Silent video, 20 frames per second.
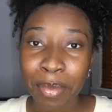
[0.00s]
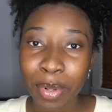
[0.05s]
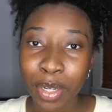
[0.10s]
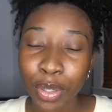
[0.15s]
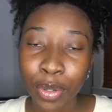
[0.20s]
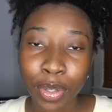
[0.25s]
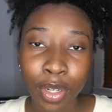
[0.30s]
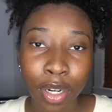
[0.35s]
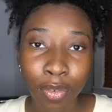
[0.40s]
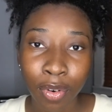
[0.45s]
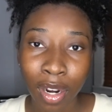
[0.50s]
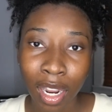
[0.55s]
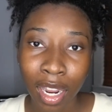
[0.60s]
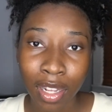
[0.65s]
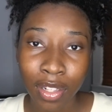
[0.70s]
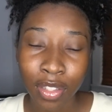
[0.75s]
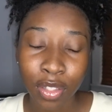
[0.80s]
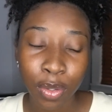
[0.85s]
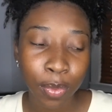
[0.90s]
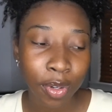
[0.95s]
been doing her
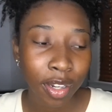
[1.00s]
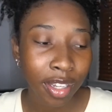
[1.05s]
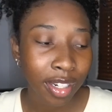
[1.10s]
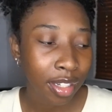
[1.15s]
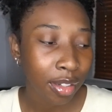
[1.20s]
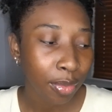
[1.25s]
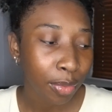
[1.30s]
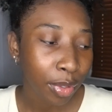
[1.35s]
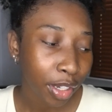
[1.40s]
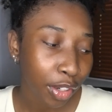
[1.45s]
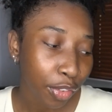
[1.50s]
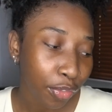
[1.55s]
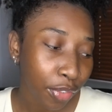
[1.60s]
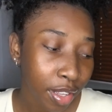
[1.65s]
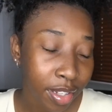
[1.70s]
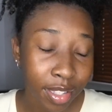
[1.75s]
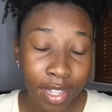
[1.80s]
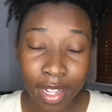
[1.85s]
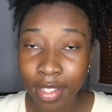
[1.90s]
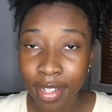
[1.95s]
right, so we're gonna
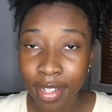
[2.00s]
fix that